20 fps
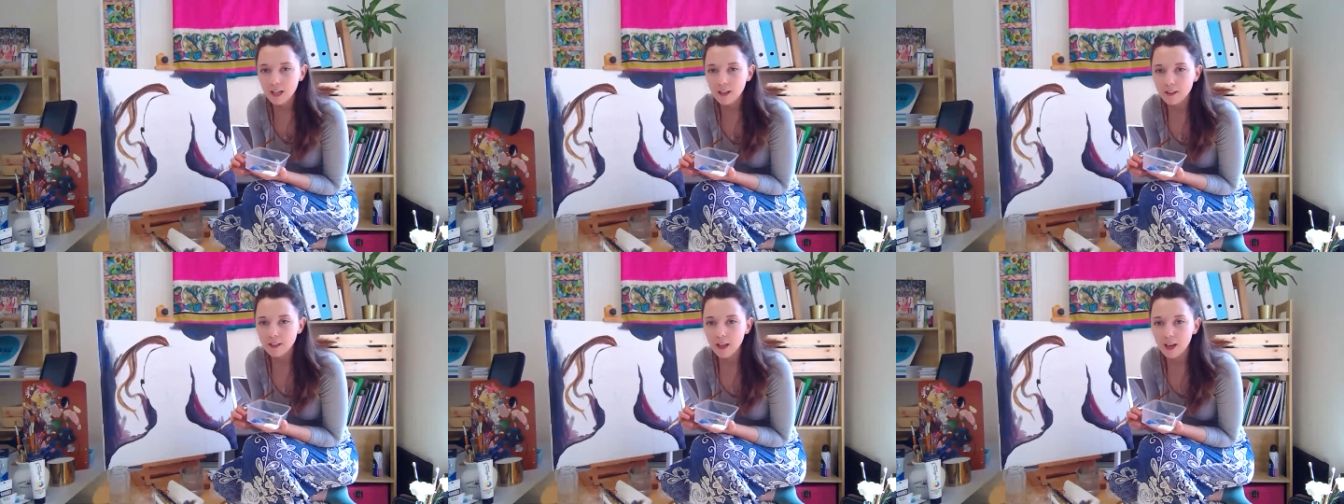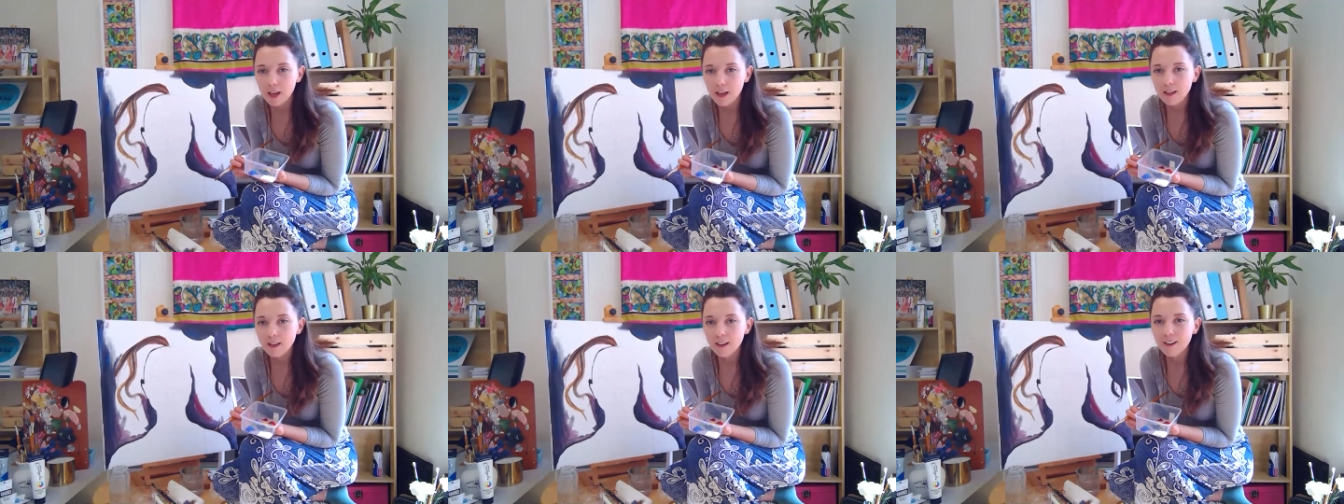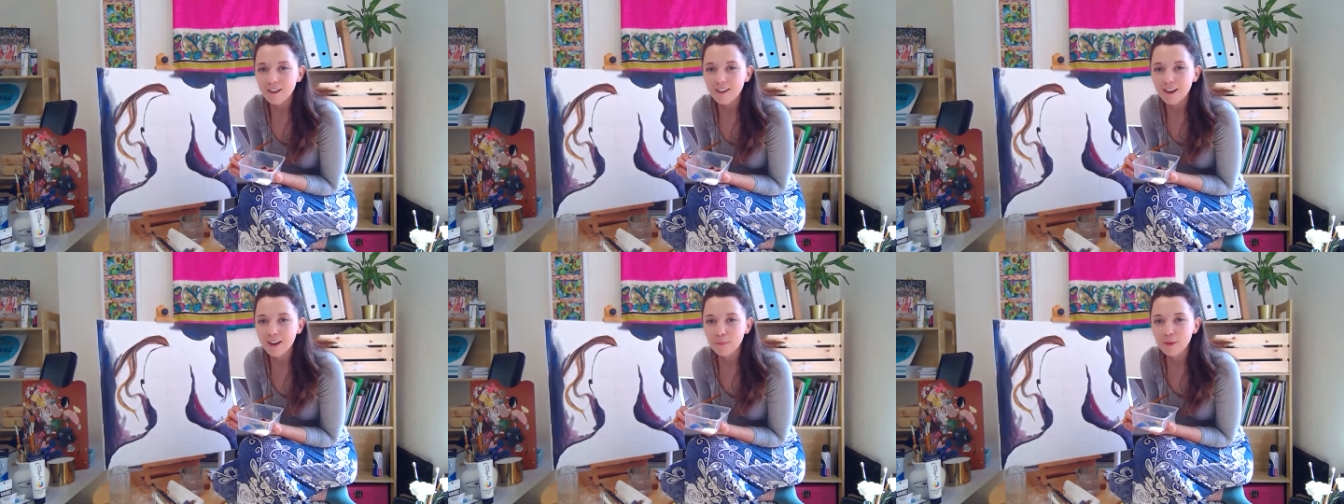Okay, oh,
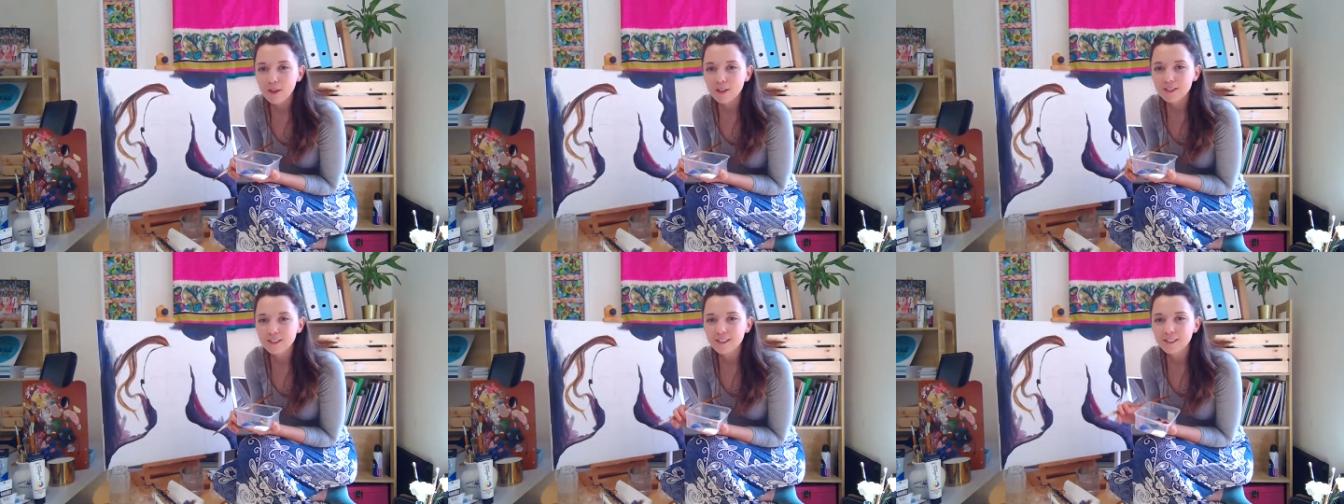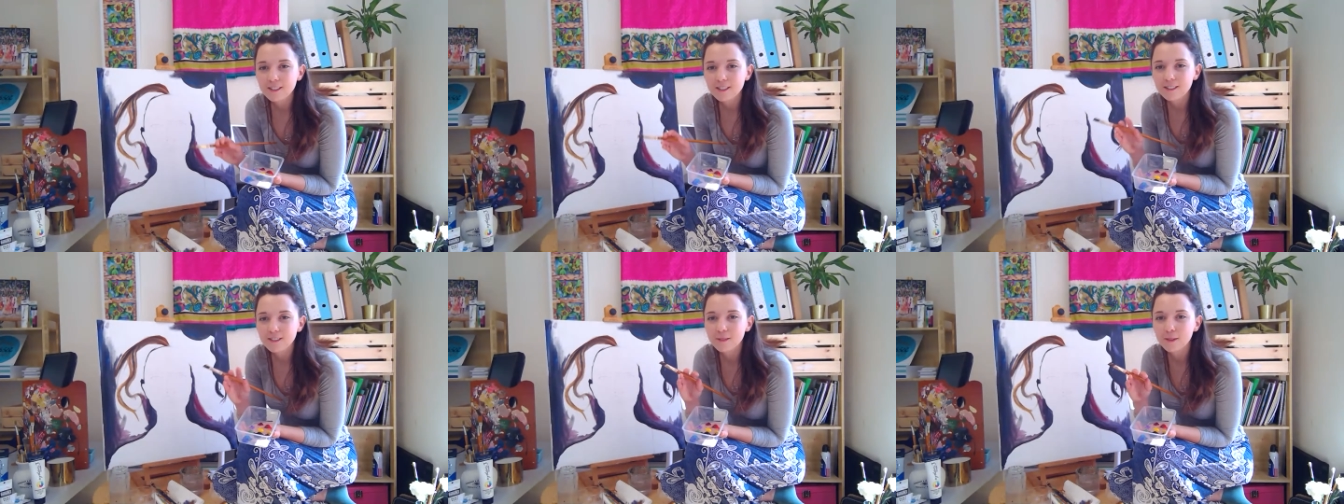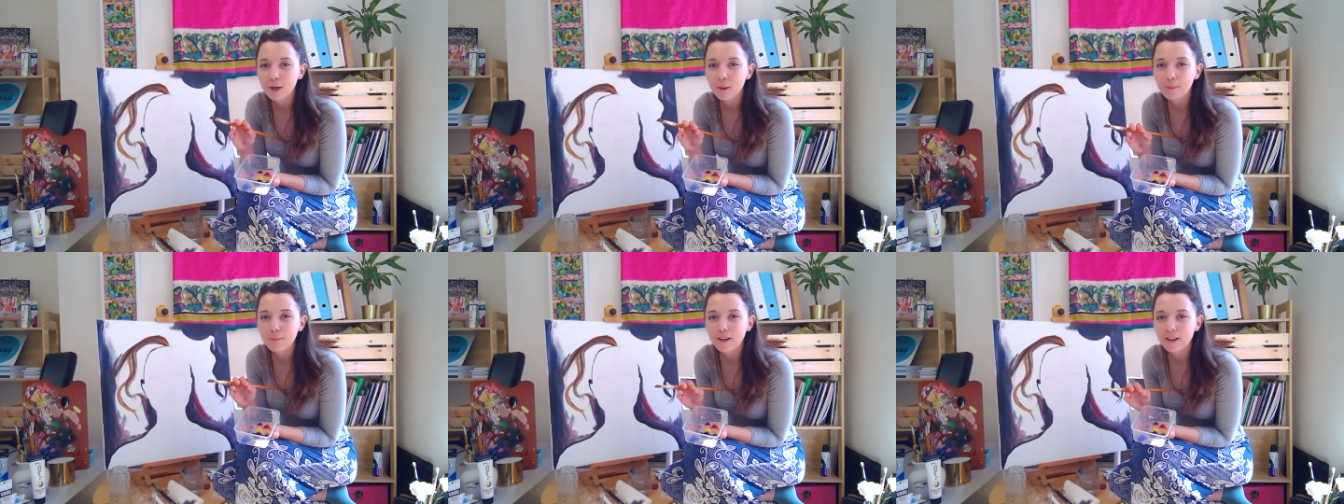hi Martin. So we've
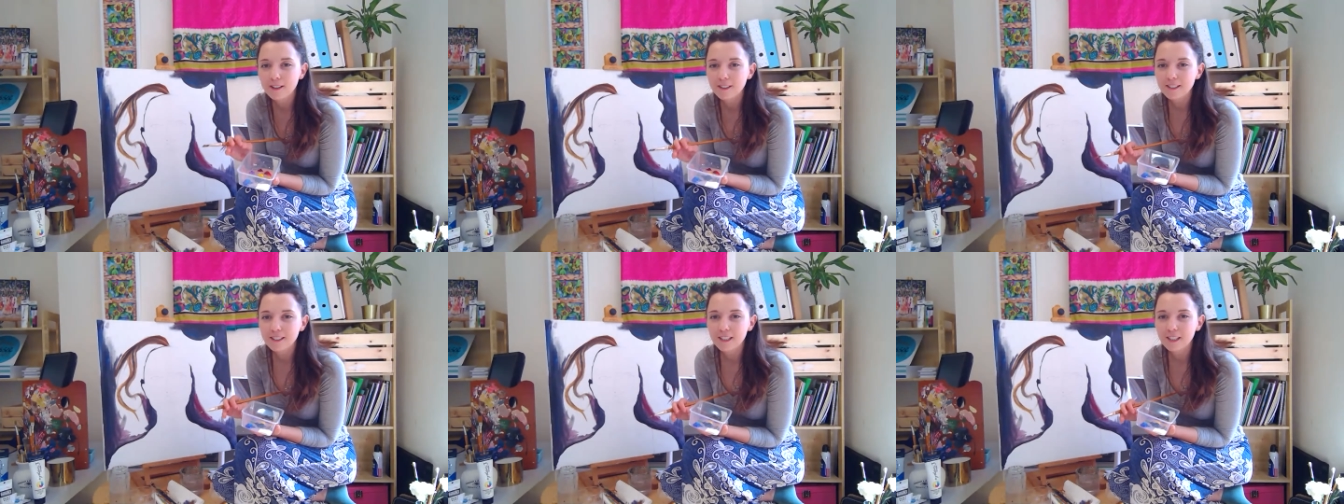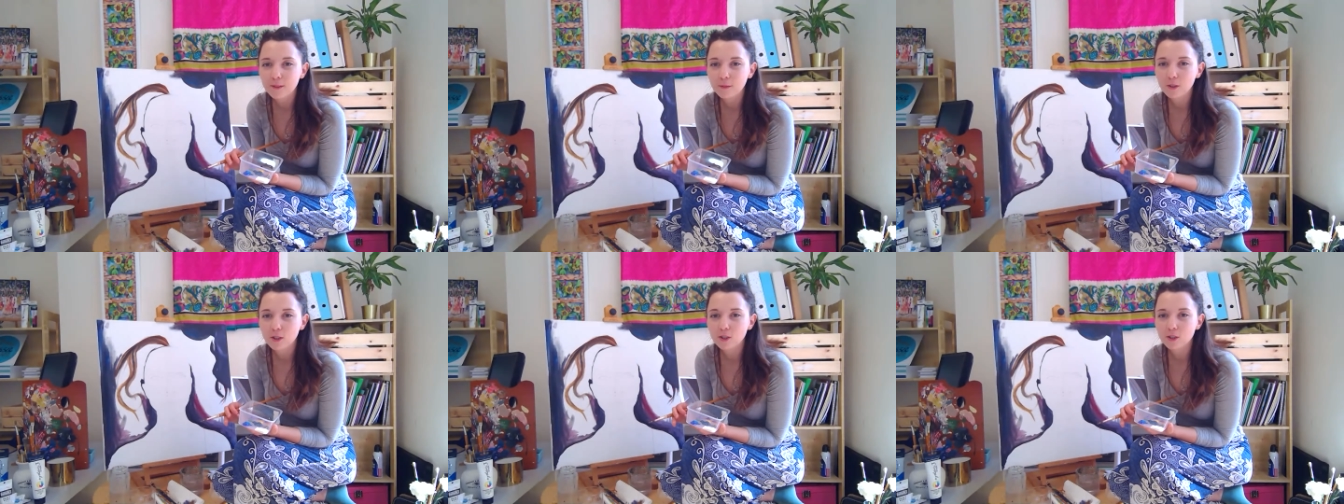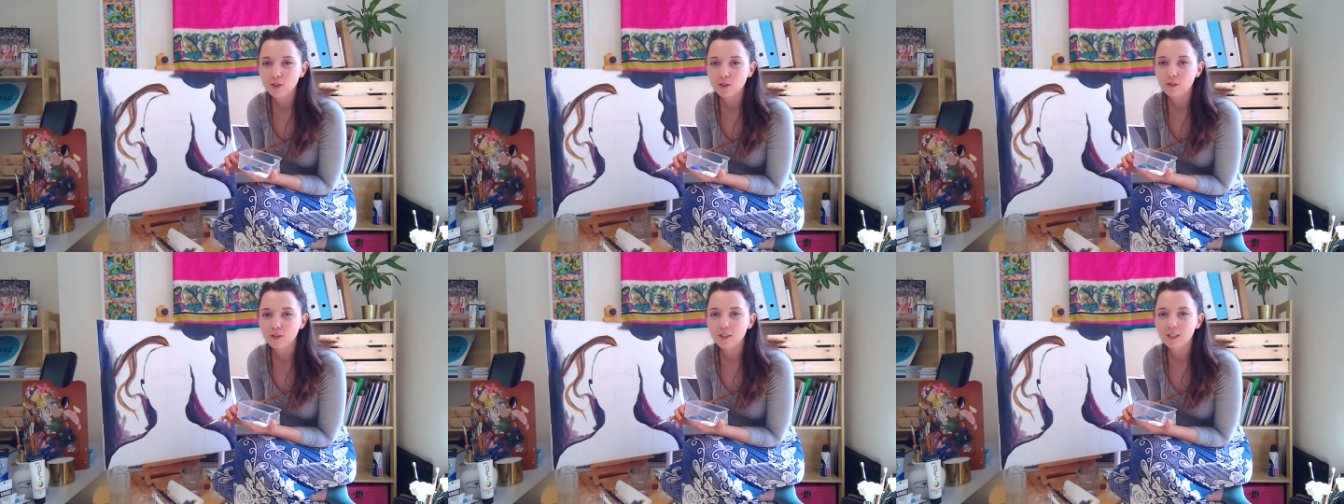got Martin, we've got
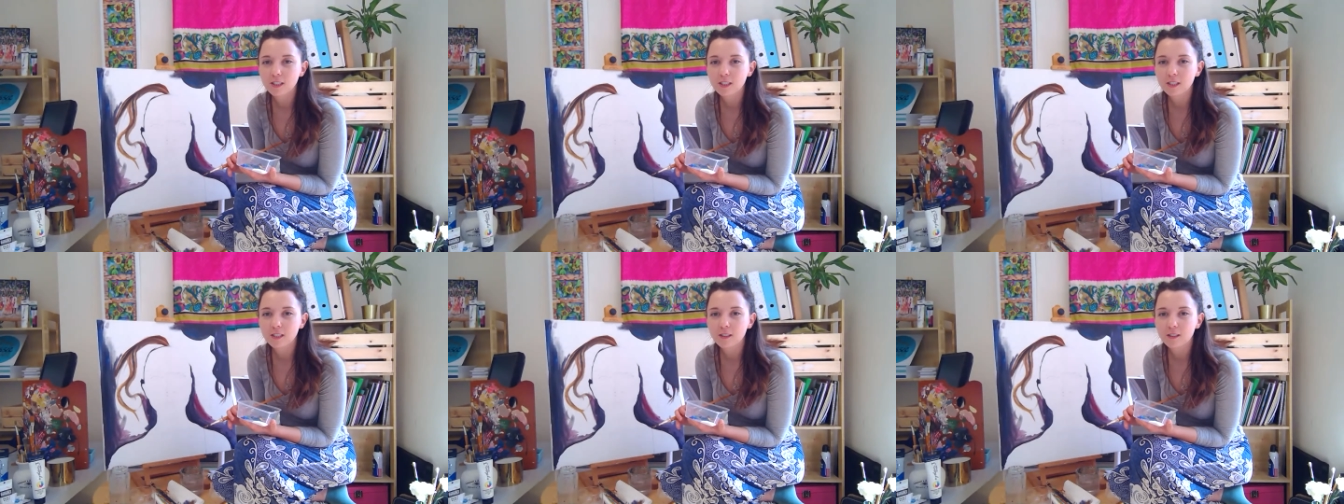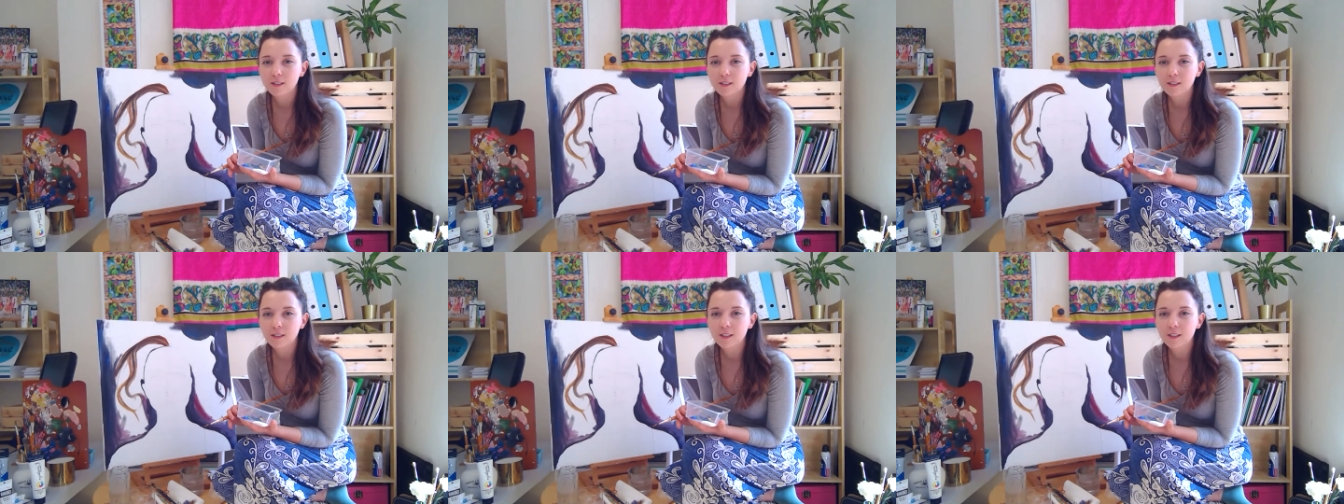Georgie.